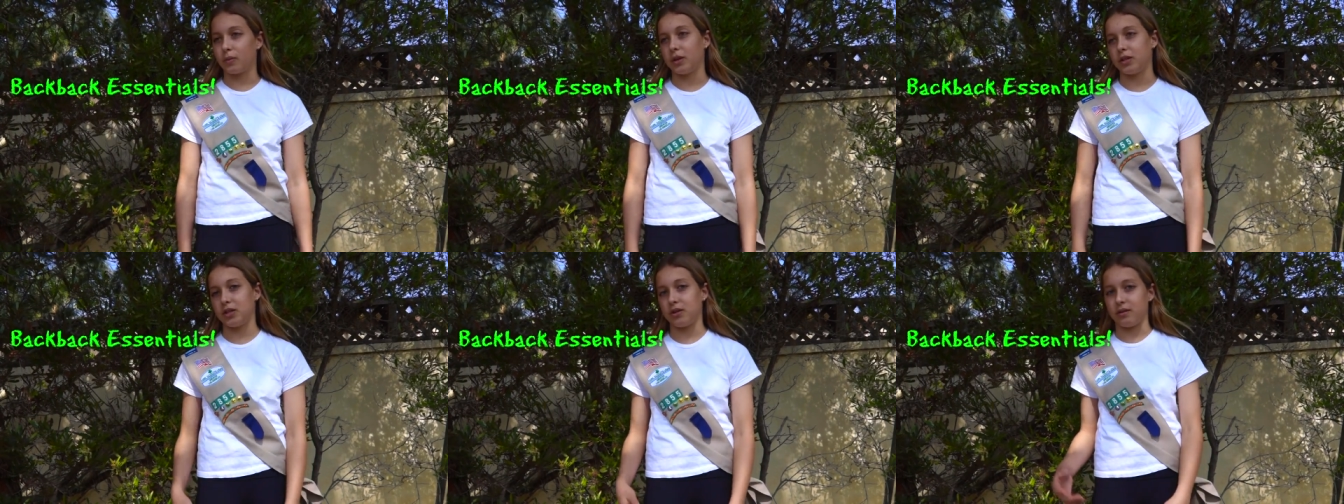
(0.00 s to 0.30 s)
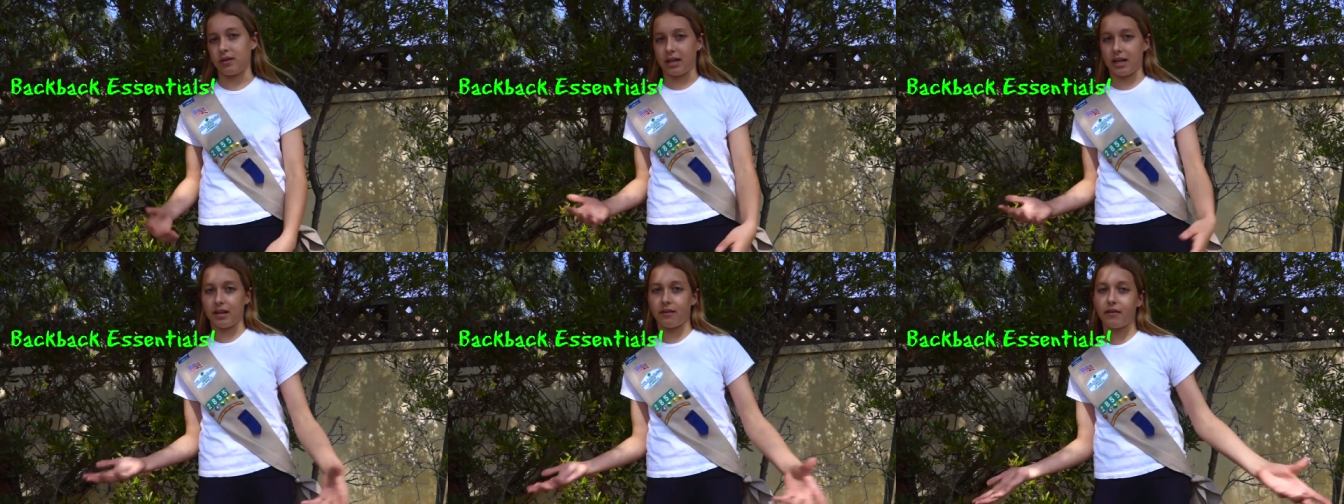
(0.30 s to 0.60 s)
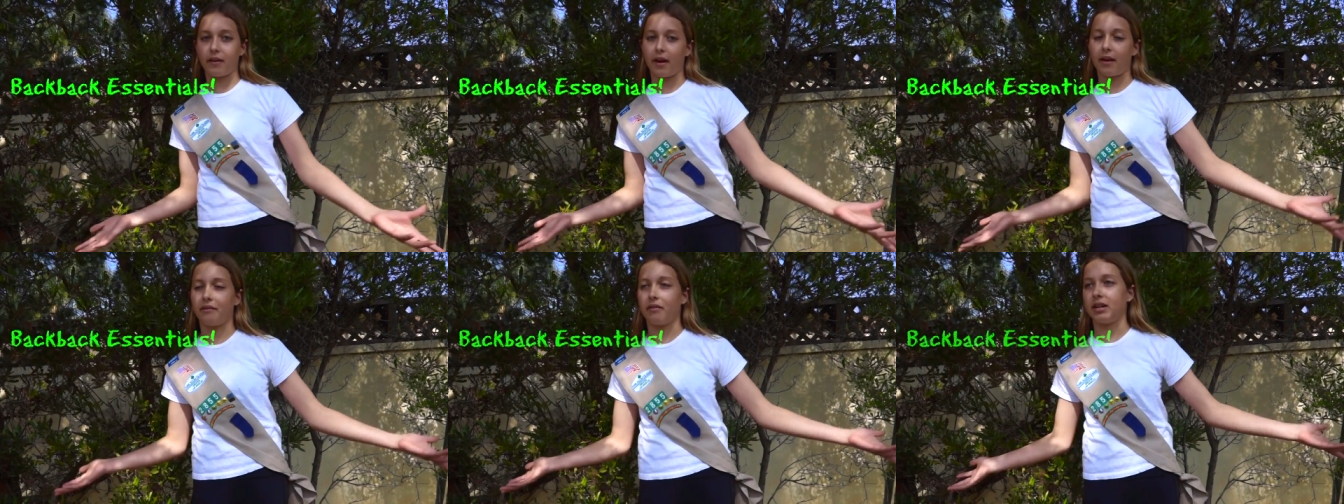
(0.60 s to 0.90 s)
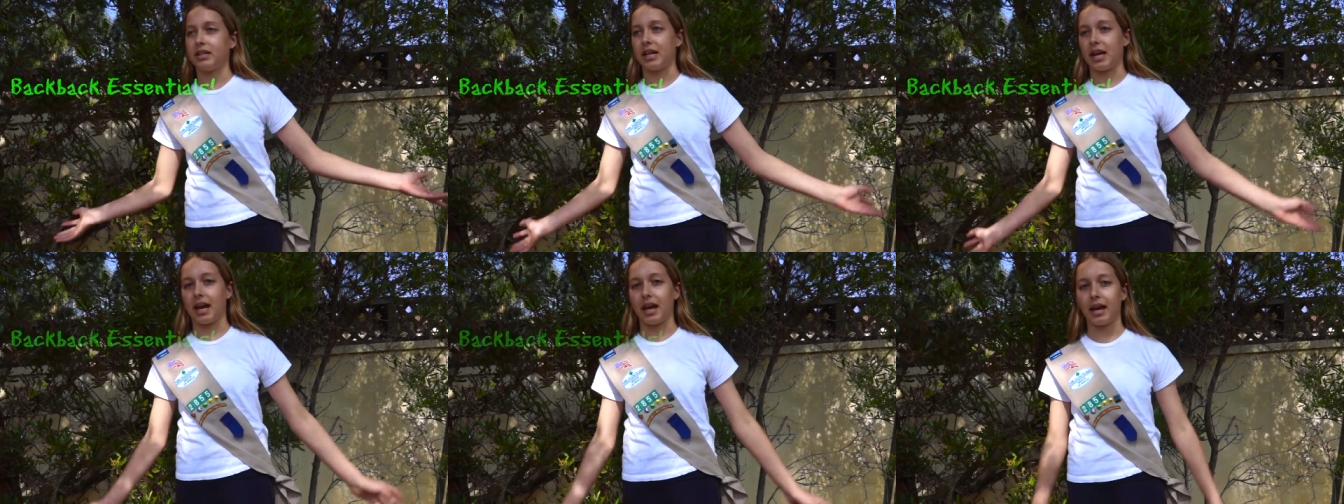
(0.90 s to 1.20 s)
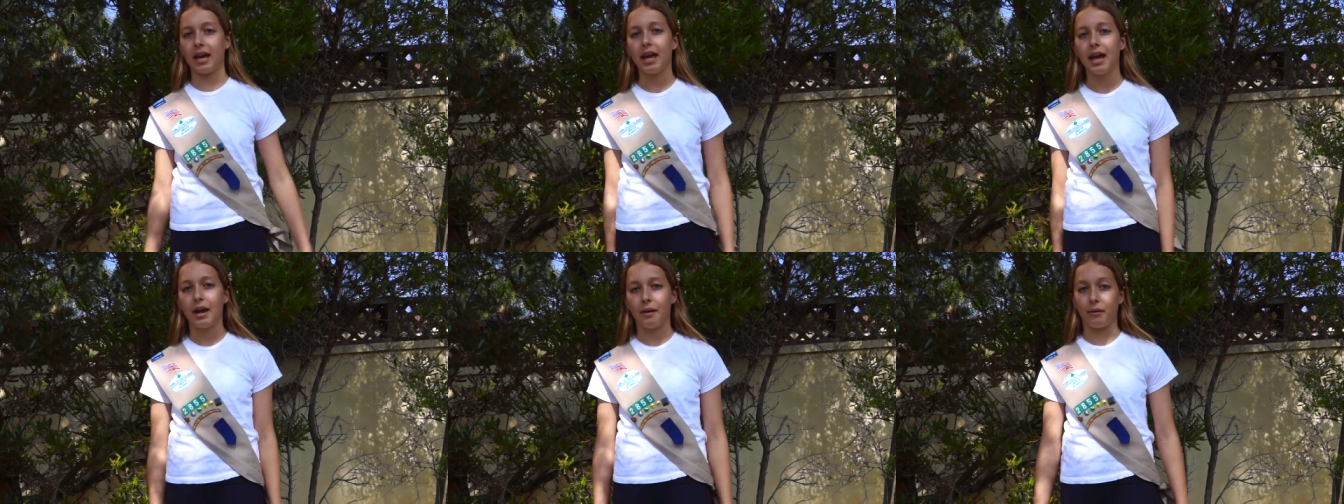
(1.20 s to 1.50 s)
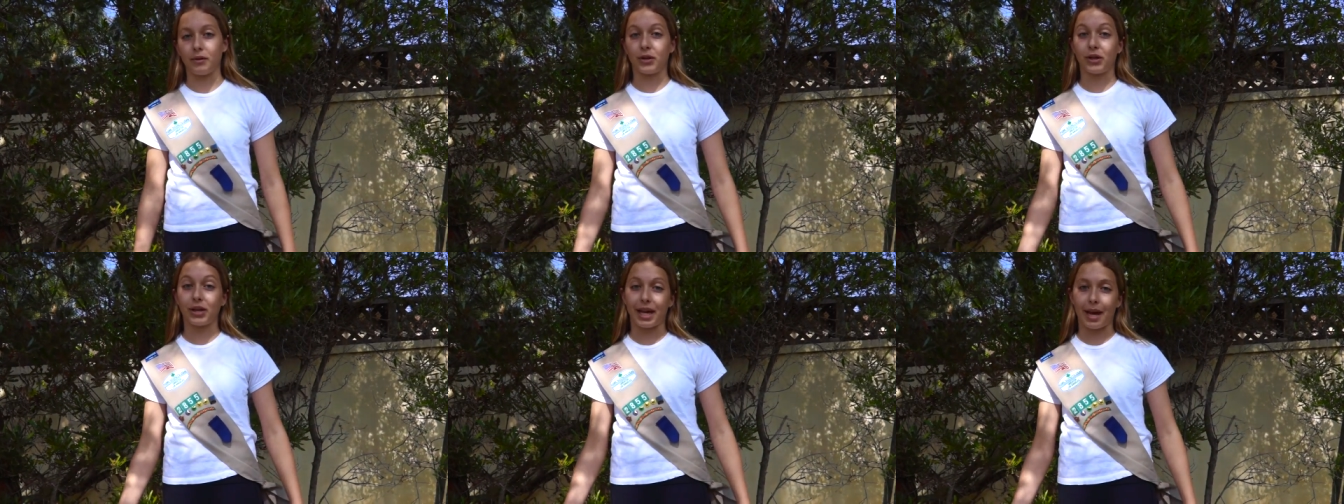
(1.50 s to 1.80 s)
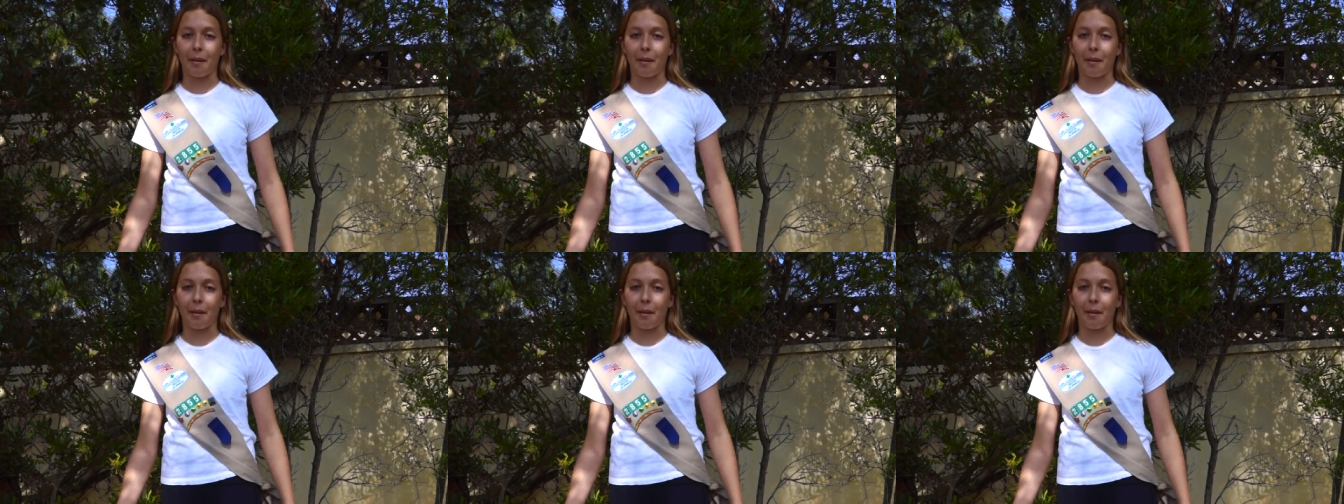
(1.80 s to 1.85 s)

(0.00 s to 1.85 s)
what you need every day when you're